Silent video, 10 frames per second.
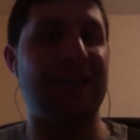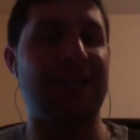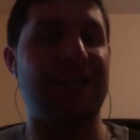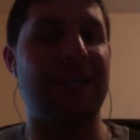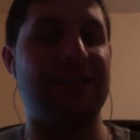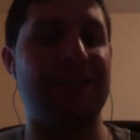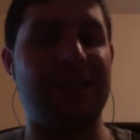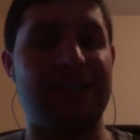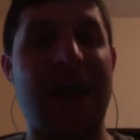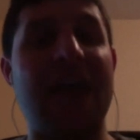It's
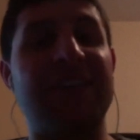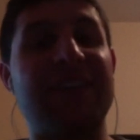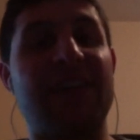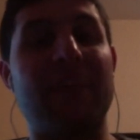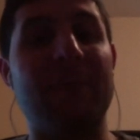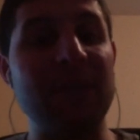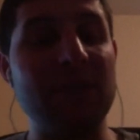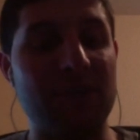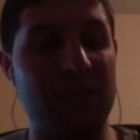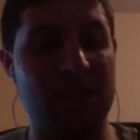having that
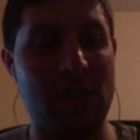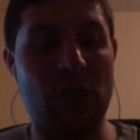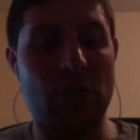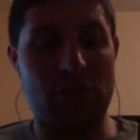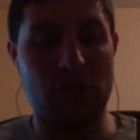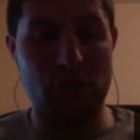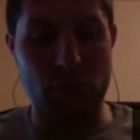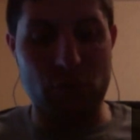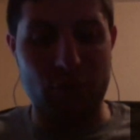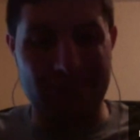ability to
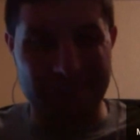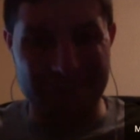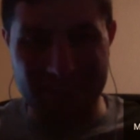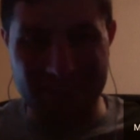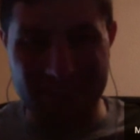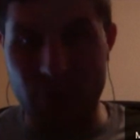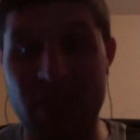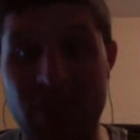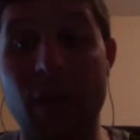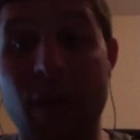
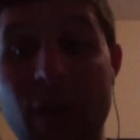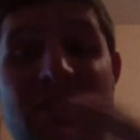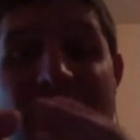come